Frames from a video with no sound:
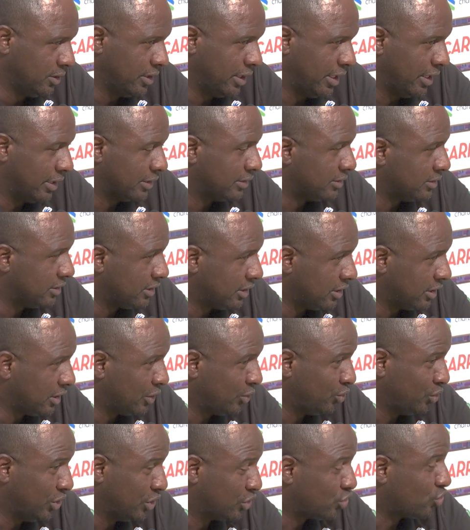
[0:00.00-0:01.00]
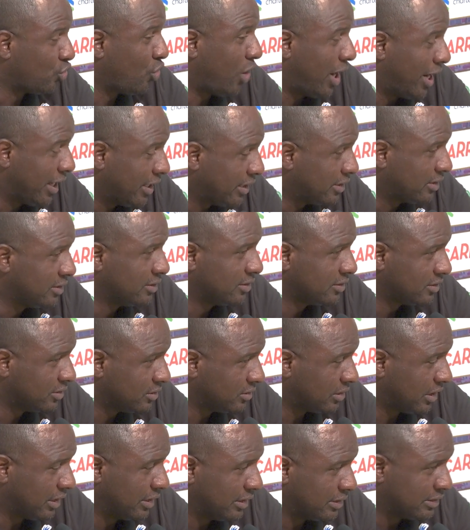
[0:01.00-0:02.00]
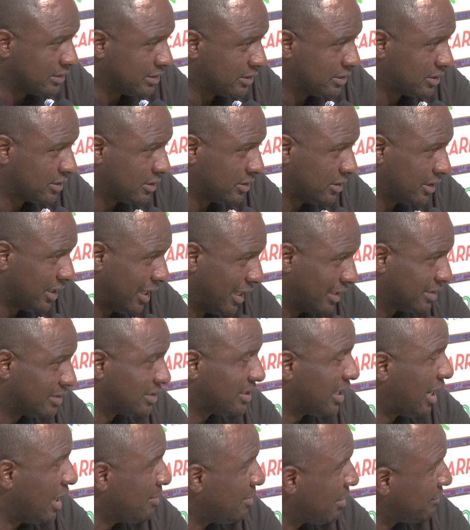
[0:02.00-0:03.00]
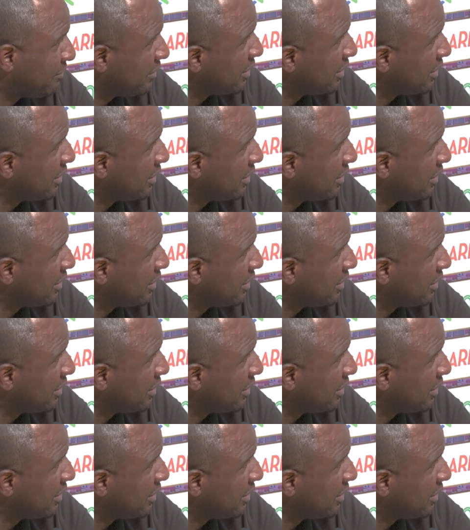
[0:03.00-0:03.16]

And we tried, and at time I